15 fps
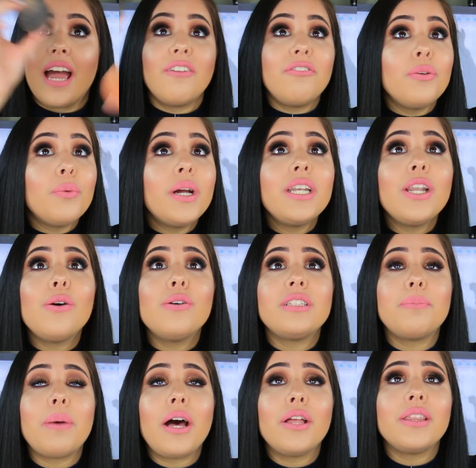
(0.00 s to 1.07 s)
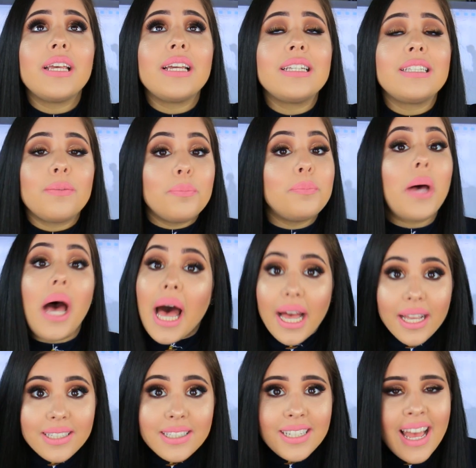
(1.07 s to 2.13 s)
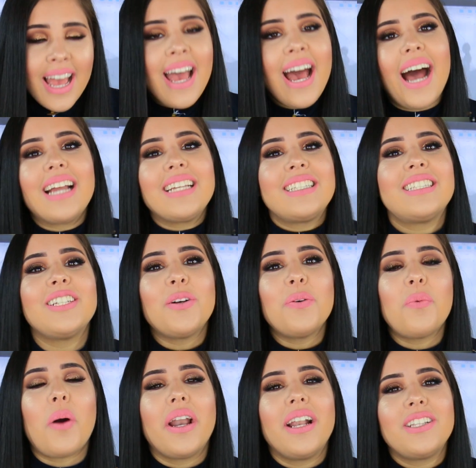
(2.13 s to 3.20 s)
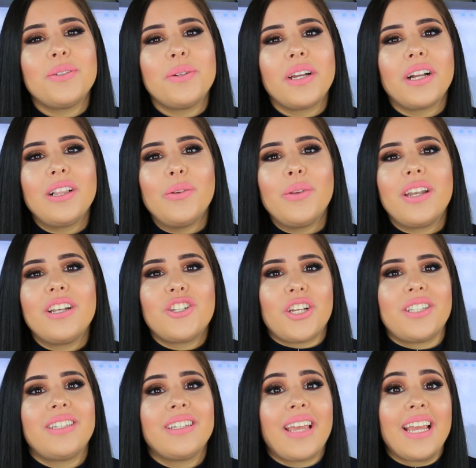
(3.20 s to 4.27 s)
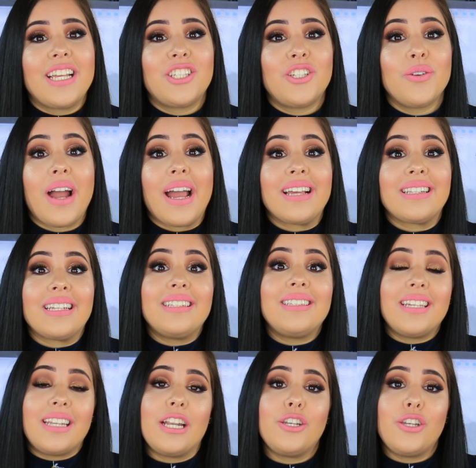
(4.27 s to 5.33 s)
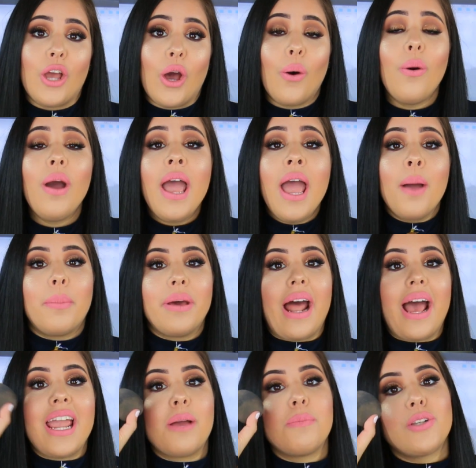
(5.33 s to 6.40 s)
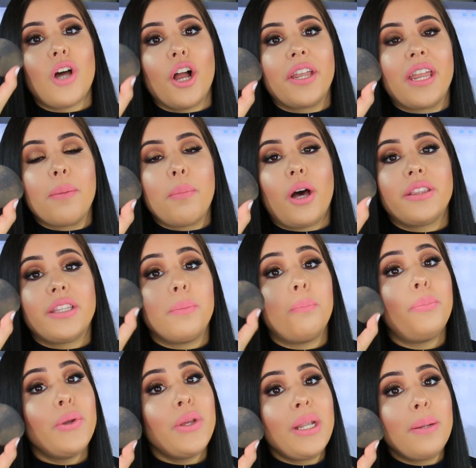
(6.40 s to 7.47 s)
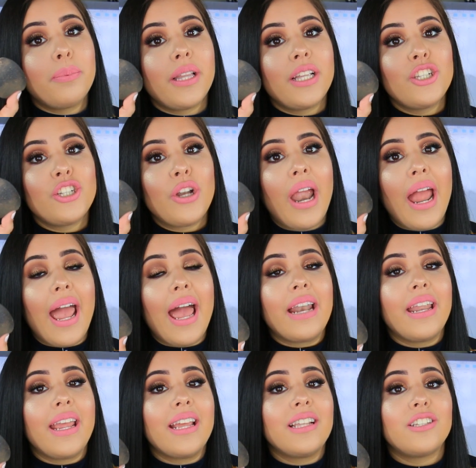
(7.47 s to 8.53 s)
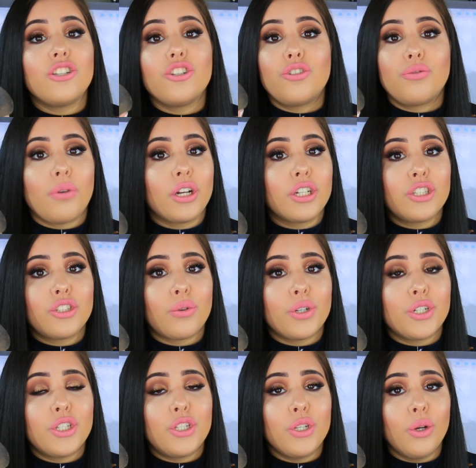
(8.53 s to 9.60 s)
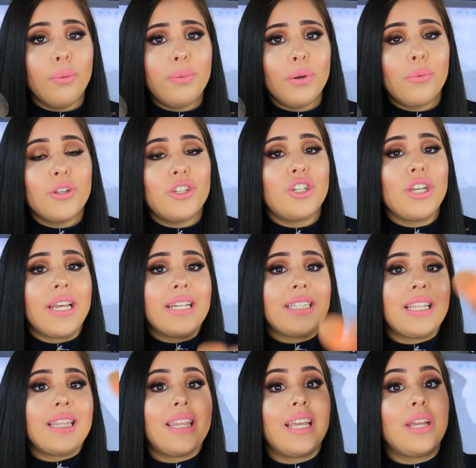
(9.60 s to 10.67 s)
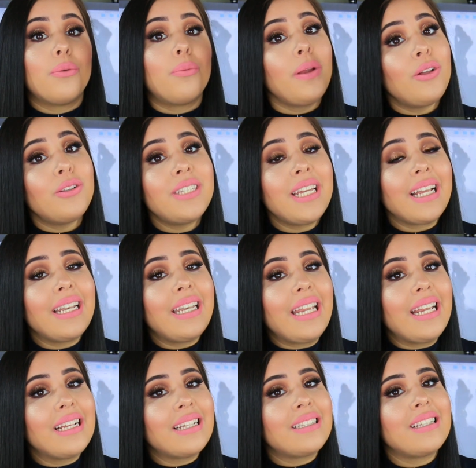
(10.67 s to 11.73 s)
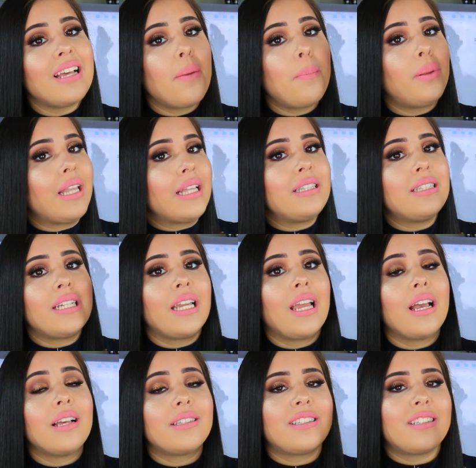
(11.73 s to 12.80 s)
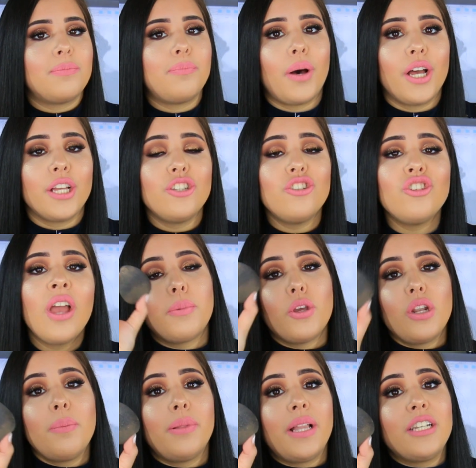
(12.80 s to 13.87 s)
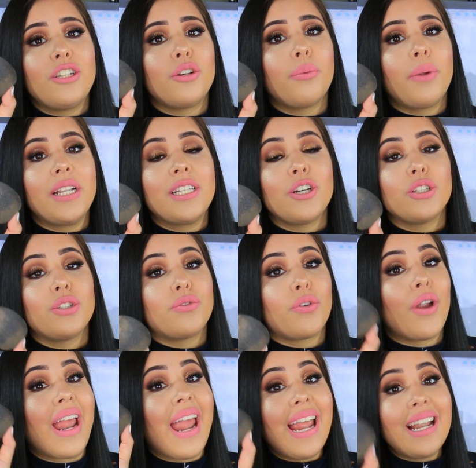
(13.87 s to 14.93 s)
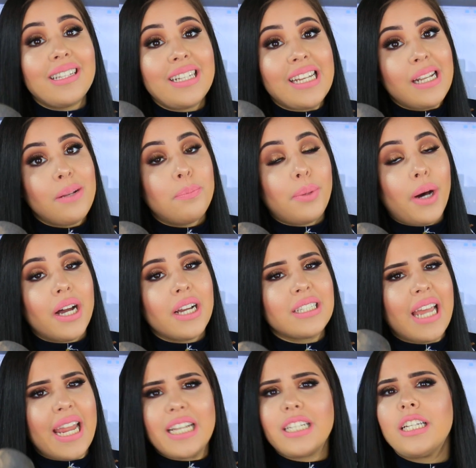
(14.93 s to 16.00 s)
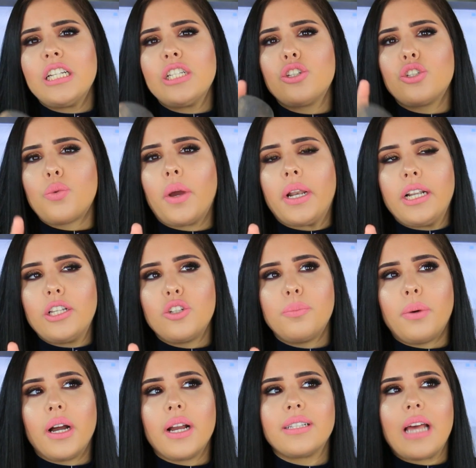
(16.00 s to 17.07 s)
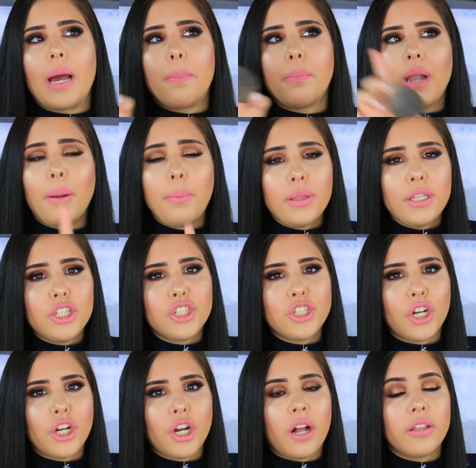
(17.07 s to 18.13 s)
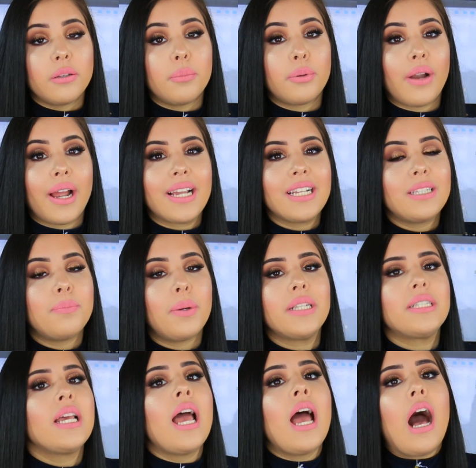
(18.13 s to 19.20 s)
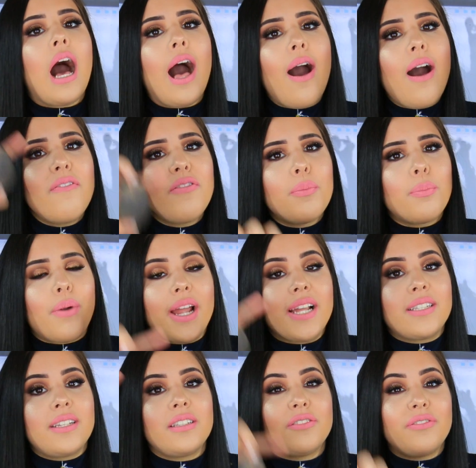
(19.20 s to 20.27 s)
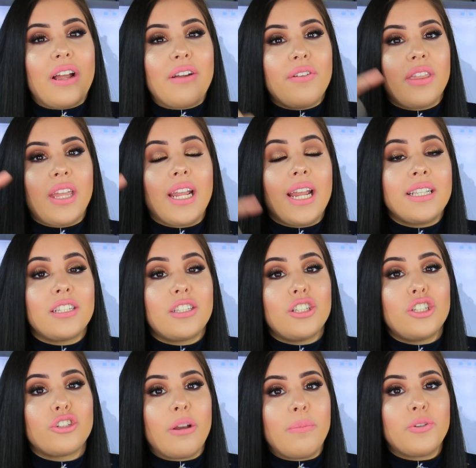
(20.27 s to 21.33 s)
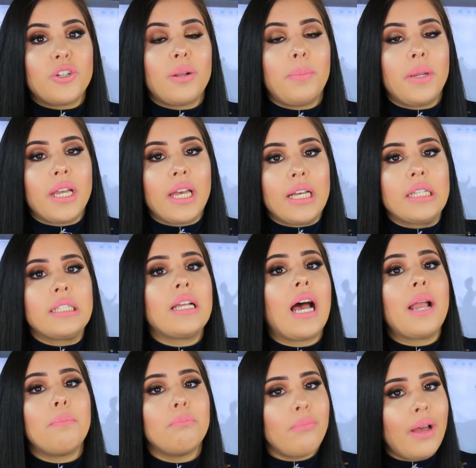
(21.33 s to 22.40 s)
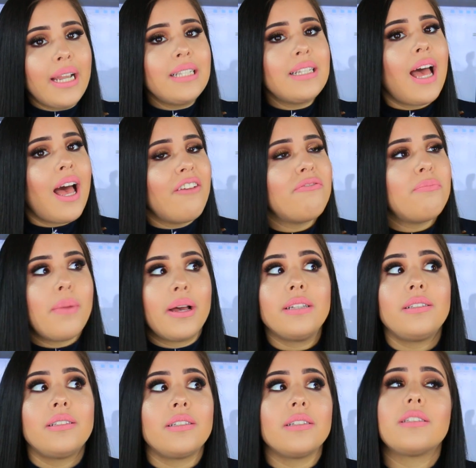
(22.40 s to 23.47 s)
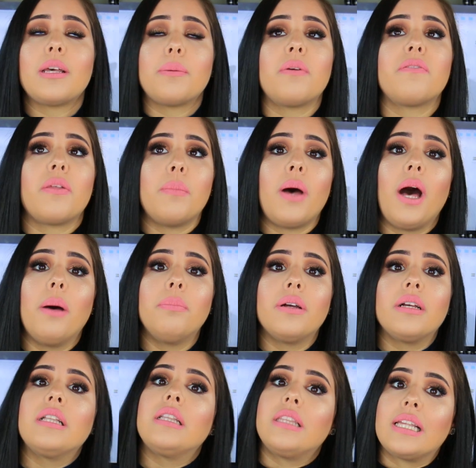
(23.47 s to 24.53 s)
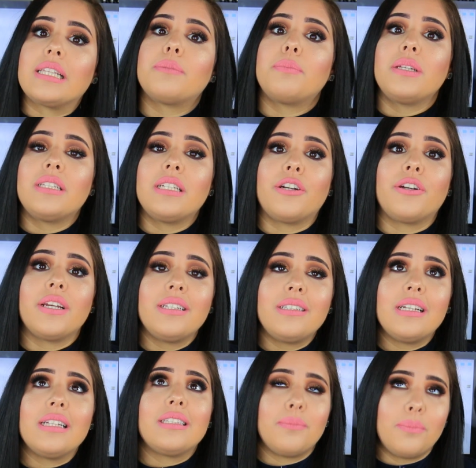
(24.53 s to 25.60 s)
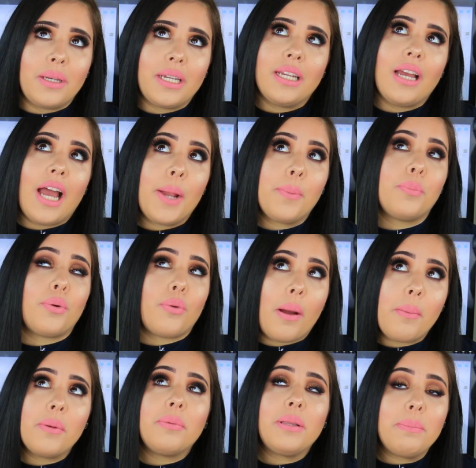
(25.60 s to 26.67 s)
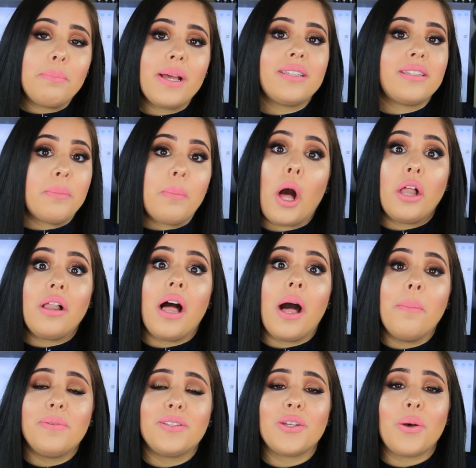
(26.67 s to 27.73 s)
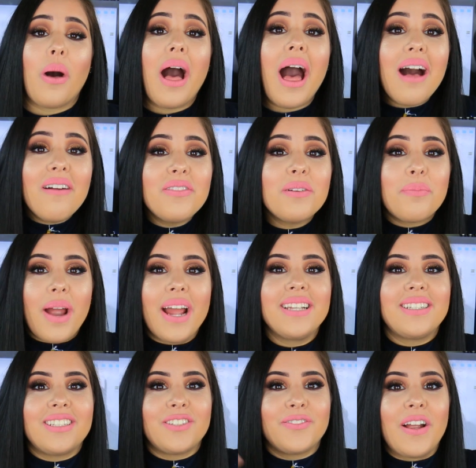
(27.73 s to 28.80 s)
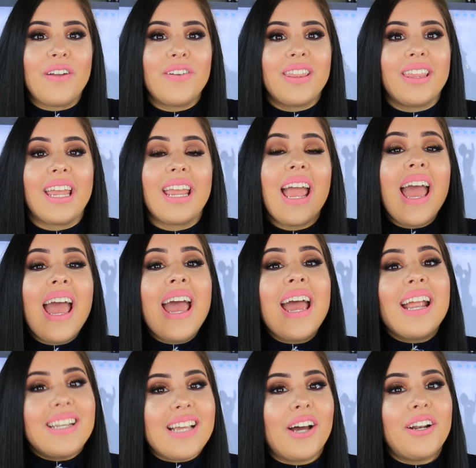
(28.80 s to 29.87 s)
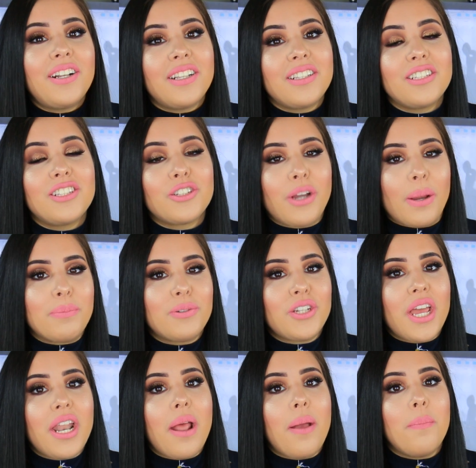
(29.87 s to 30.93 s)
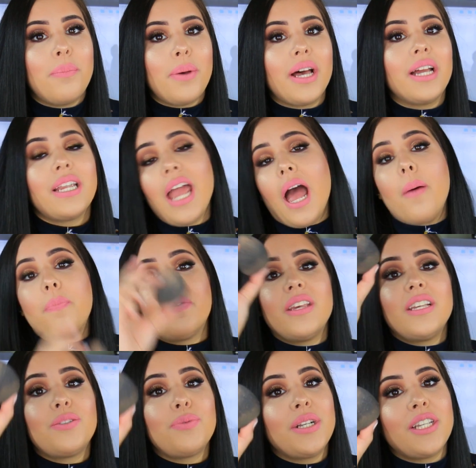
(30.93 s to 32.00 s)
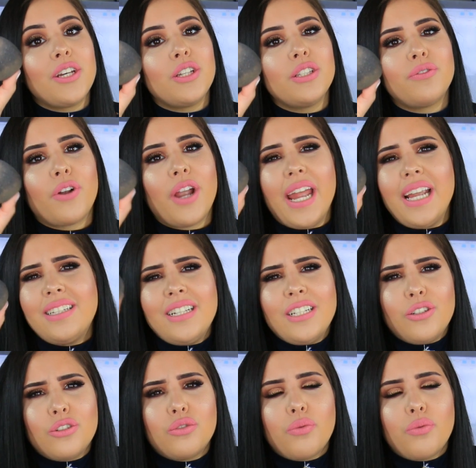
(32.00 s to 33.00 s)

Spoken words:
everyone knows about this, but I still wanted to include it just in case you guys didn't know. But I am talking about the Beauty Blender and its drugstore dupe, which is the Real Techniques blending sponge. The Beauty Blender retails for $18, $18 to $22. I'm not really sure on the price, but I'll have the prices of everything in the description because I might have messed some of them up. Let's be serious, it's me. I probably messed them all up. So I'll have the prices of everything down in the description. But yeah, this retails for $18 to